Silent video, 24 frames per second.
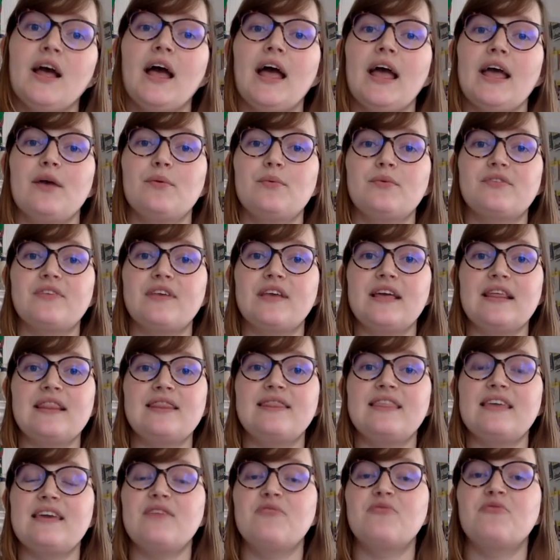It was in
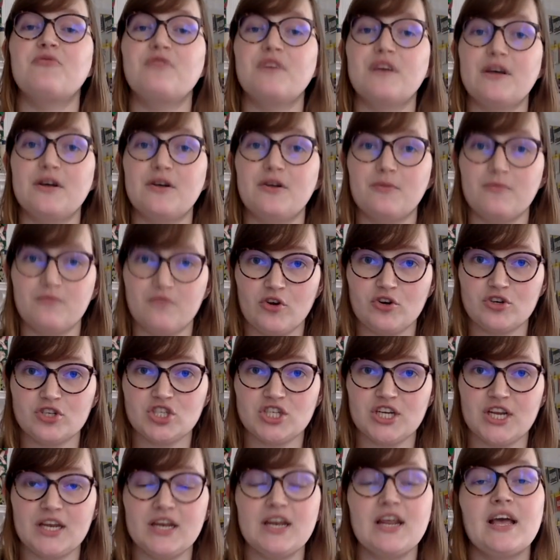the film
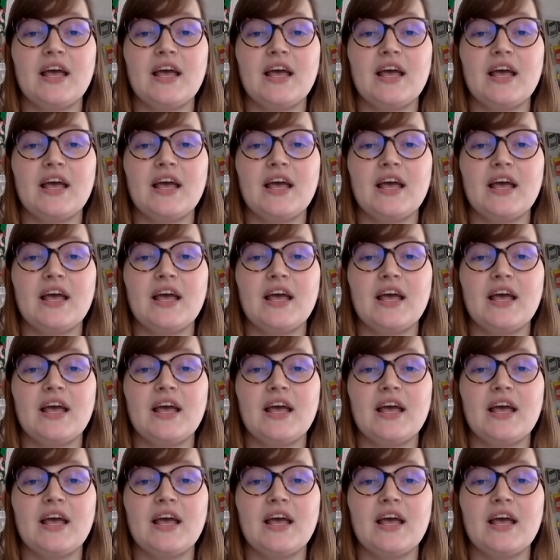version,